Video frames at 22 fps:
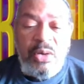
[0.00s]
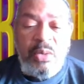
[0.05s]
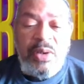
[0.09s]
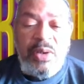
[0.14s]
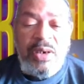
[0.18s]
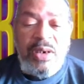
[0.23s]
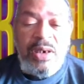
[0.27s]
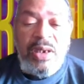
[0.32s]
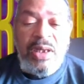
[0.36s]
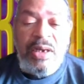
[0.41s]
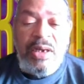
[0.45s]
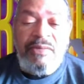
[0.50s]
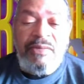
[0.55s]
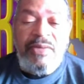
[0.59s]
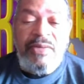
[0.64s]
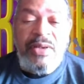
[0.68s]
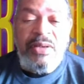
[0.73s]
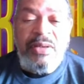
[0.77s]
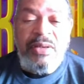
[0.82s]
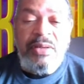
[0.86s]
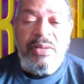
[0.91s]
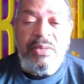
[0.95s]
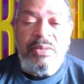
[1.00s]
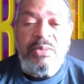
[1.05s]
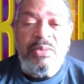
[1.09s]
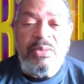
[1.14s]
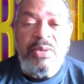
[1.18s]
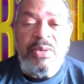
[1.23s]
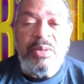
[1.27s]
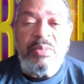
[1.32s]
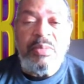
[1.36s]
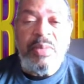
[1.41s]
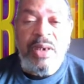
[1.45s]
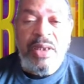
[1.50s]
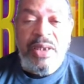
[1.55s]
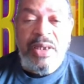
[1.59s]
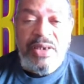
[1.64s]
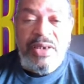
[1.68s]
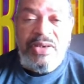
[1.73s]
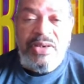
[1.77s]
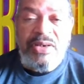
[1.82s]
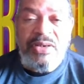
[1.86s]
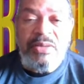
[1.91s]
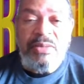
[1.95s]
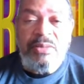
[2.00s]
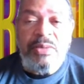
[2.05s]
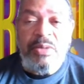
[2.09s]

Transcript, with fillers: We love you. We bless you.